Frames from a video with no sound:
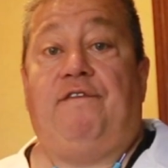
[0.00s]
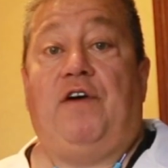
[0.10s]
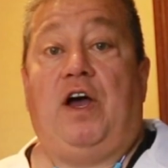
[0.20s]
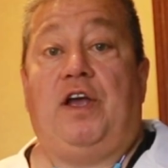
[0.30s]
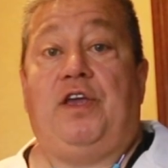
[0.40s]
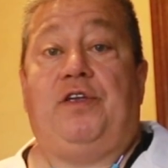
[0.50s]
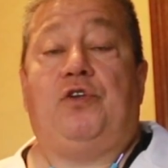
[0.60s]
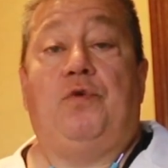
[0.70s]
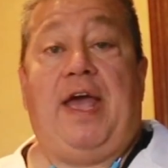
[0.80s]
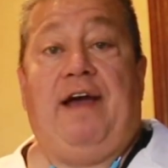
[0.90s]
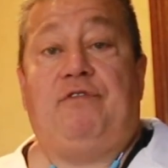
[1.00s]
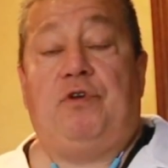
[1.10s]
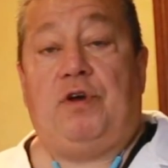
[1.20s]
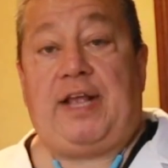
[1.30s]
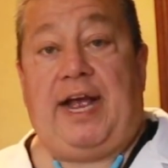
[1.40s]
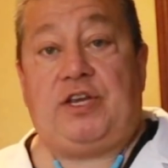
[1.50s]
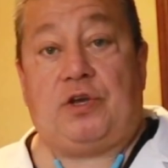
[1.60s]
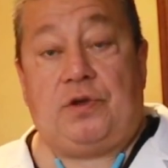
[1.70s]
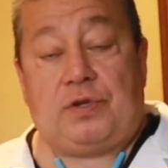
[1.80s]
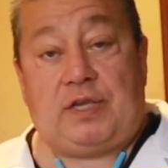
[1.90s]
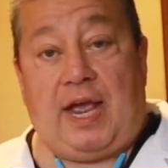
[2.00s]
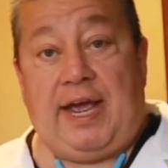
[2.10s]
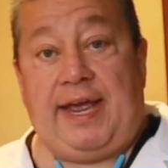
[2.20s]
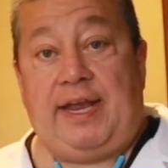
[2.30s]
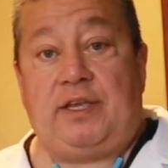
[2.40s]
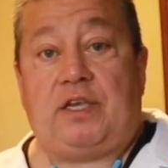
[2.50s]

you do have neurological signs